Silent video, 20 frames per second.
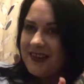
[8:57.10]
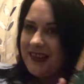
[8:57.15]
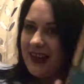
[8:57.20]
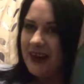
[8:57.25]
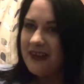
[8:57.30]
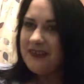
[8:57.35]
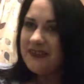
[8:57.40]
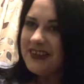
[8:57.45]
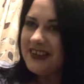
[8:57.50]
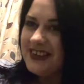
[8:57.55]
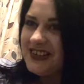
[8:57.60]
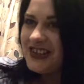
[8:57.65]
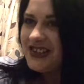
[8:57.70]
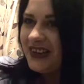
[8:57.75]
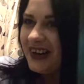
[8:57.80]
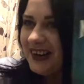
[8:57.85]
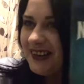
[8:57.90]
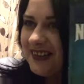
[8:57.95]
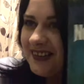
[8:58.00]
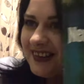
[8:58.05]
Sounds
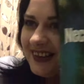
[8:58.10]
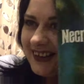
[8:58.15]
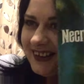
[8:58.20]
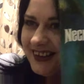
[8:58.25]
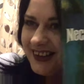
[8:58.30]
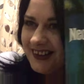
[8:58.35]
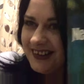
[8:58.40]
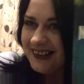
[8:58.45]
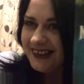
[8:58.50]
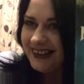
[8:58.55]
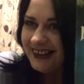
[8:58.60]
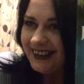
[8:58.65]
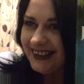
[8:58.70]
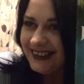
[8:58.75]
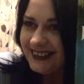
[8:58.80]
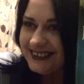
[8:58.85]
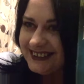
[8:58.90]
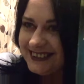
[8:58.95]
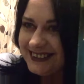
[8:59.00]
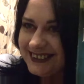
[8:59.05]
interesting, doesn't
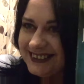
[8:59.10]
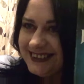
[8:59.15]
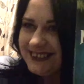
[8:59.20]
it?